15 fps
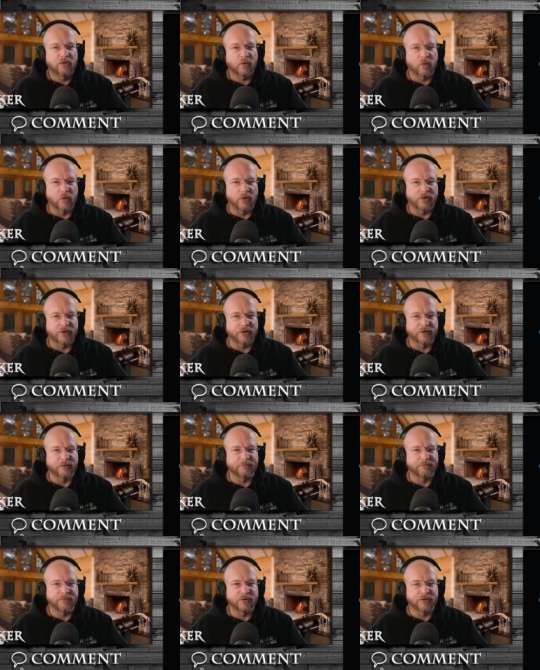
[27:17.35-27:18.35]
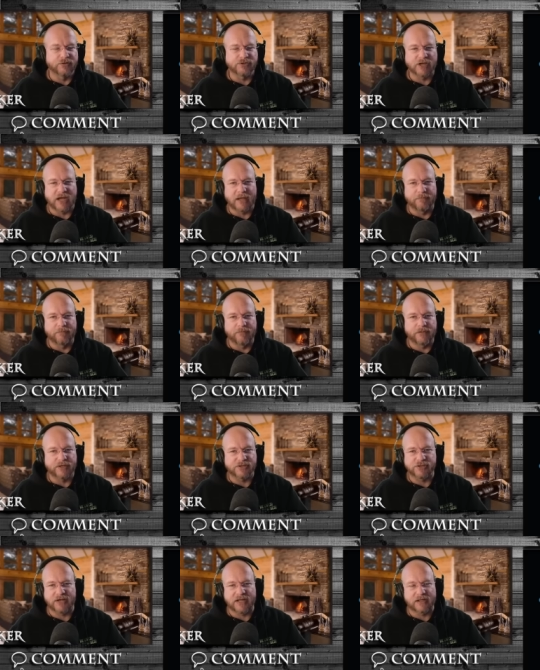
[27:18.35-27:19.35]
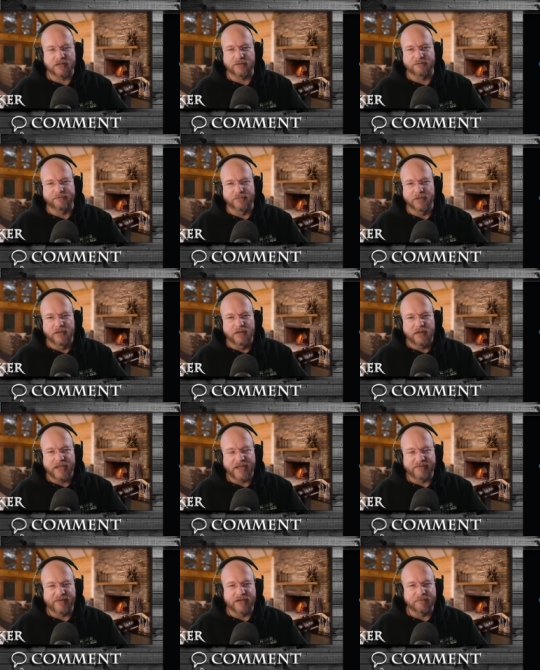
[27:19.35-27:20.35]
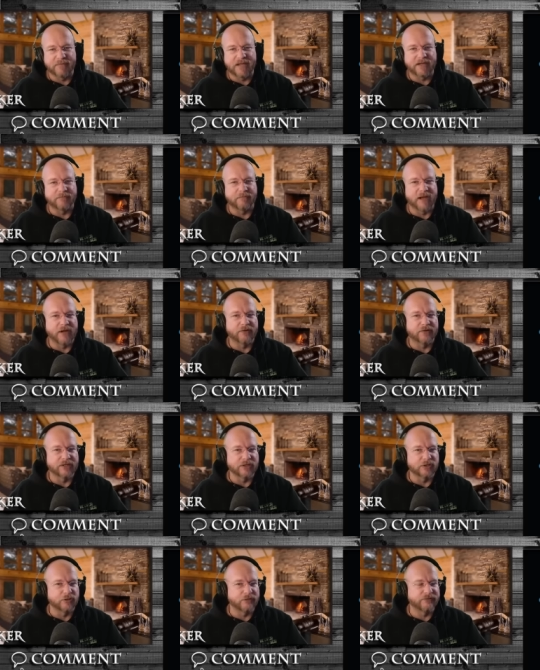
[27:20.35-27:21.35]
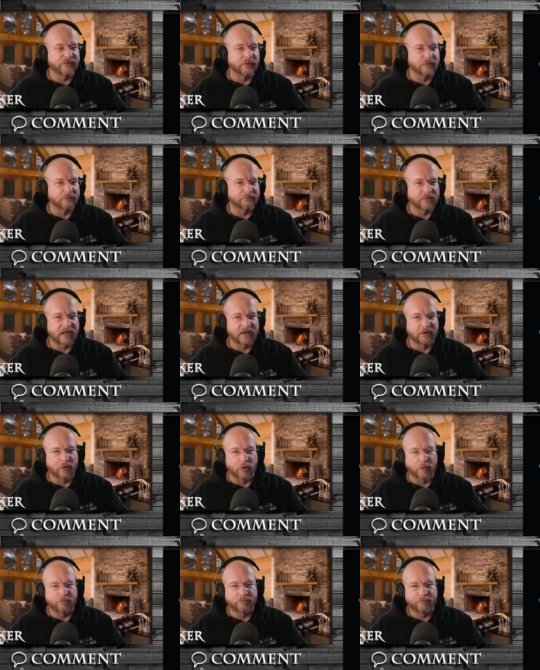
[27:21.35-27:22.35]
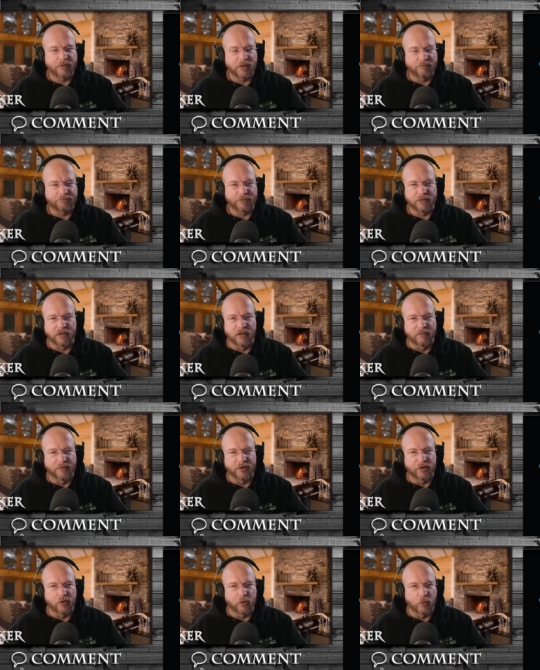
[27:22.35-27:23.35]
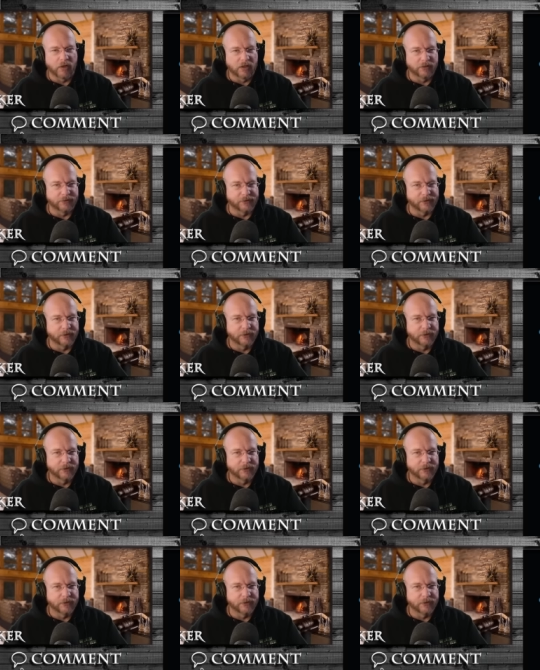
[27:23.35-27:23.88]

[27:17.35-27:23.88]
or your job, because you're not going to have any men admiring you if you're, I don't know, a plumber or a welder.